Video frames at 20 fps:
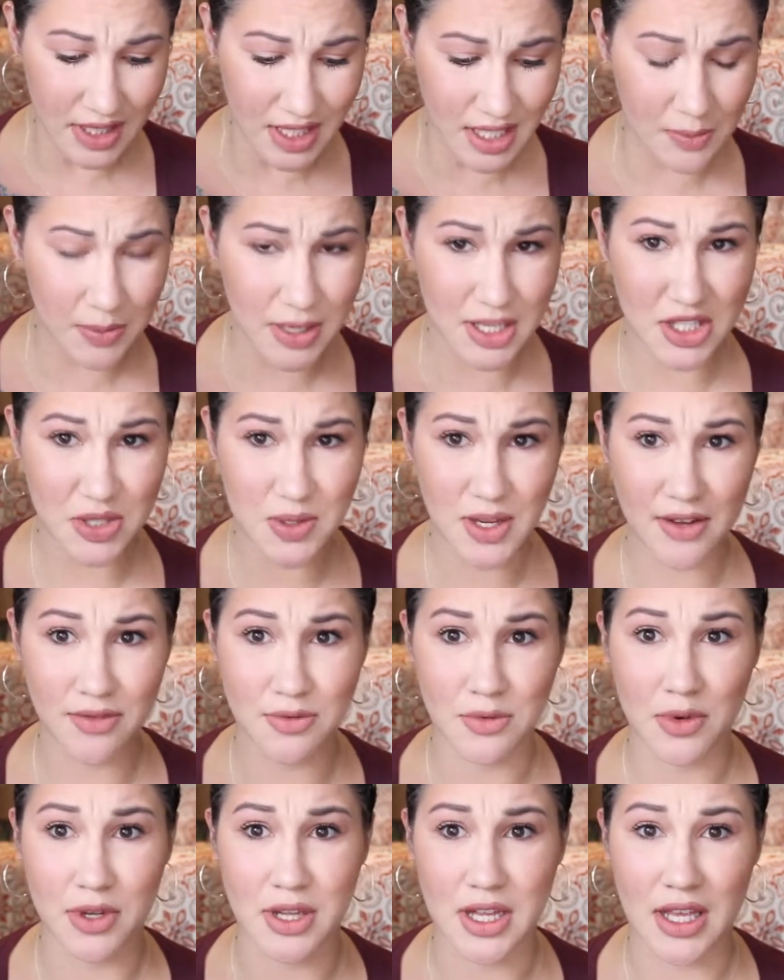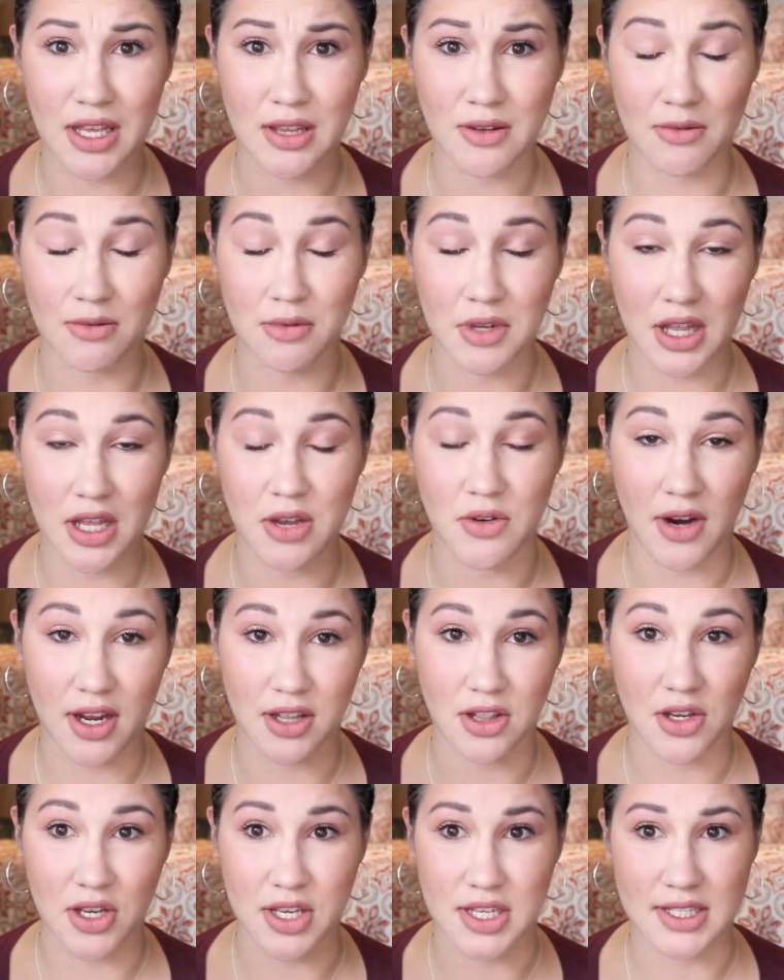It makes you have really
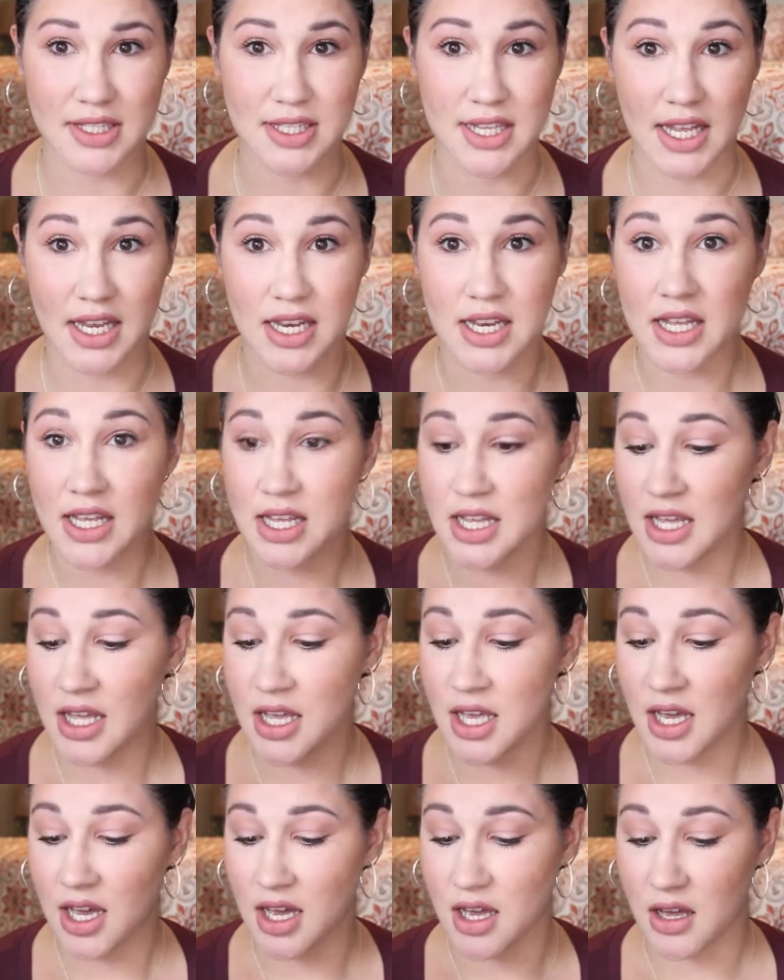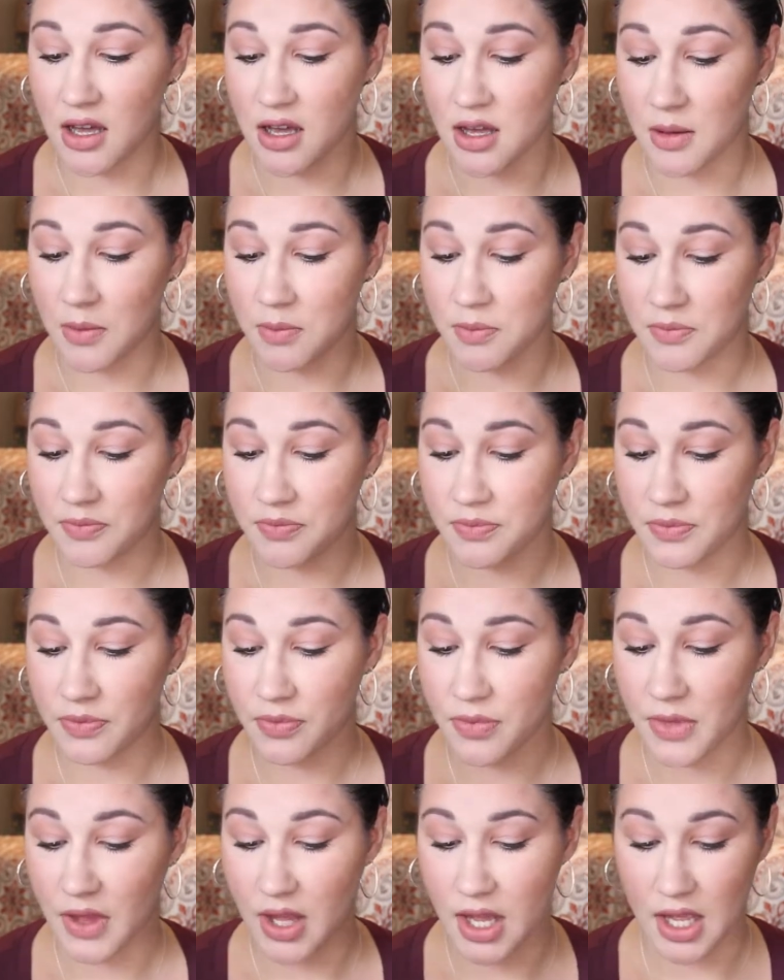great looking skin,
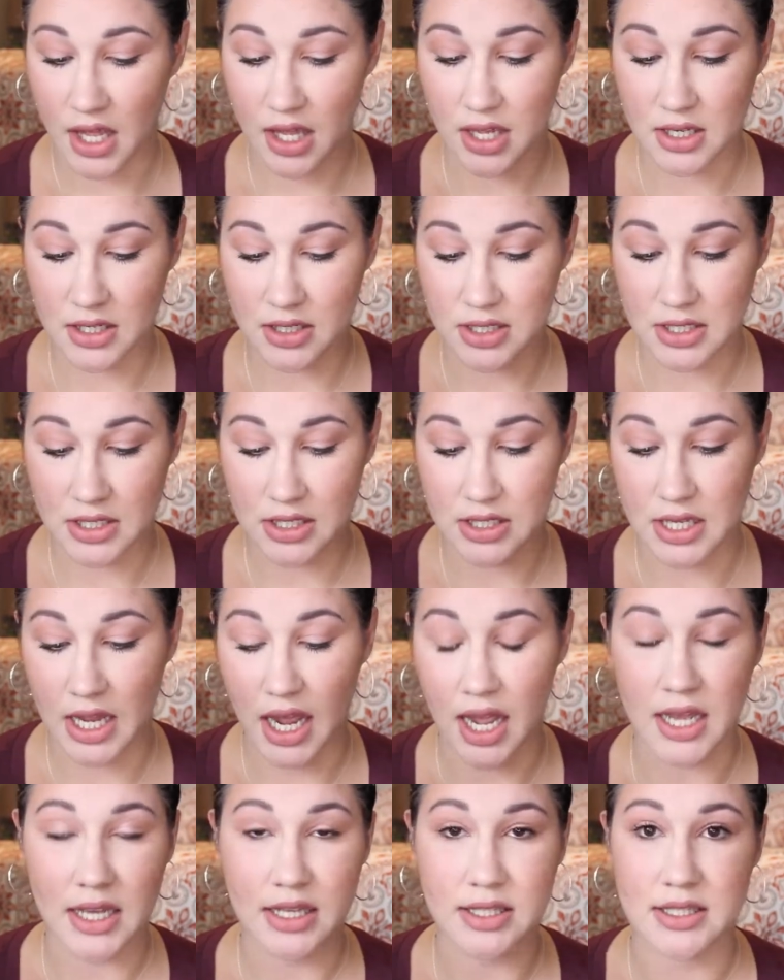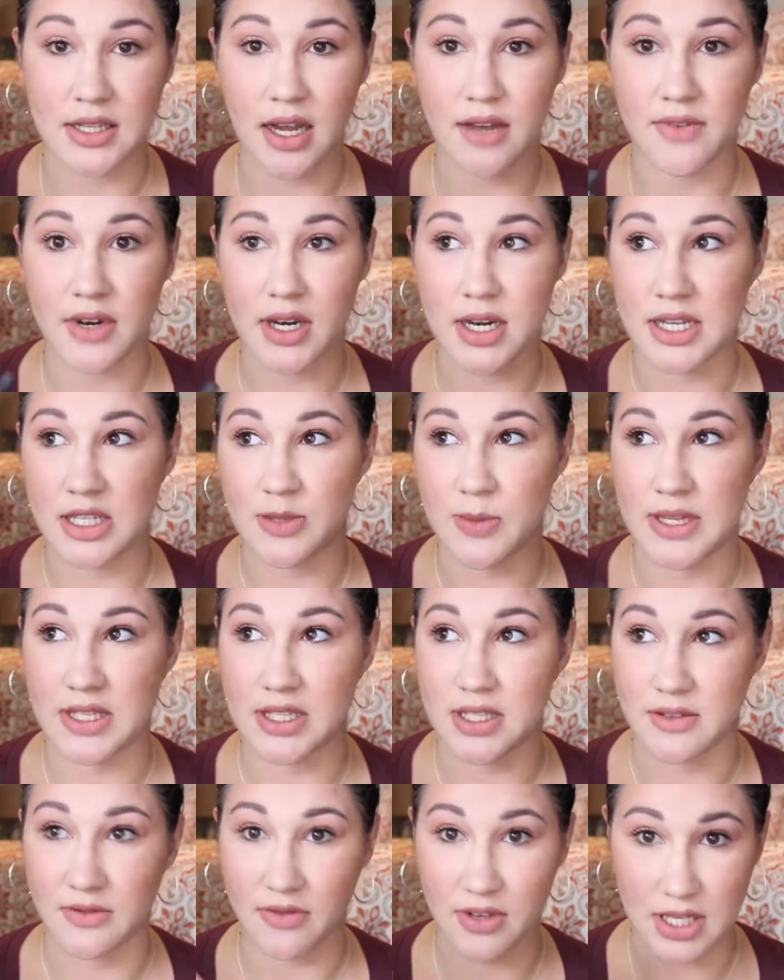and yeah, it's not very
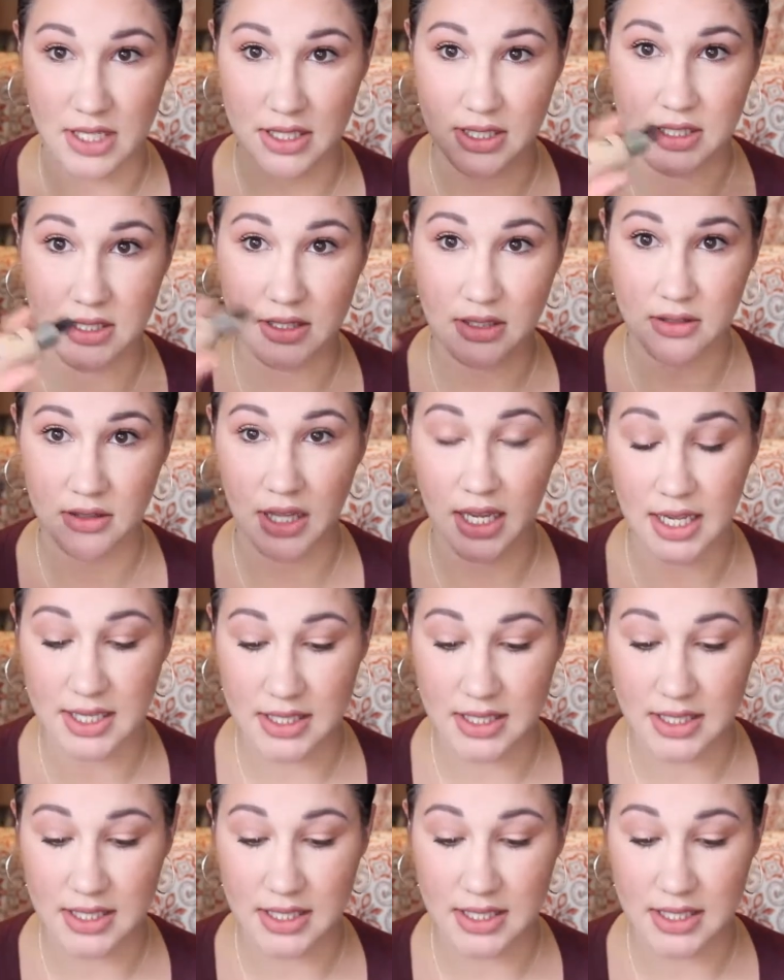expensive because, like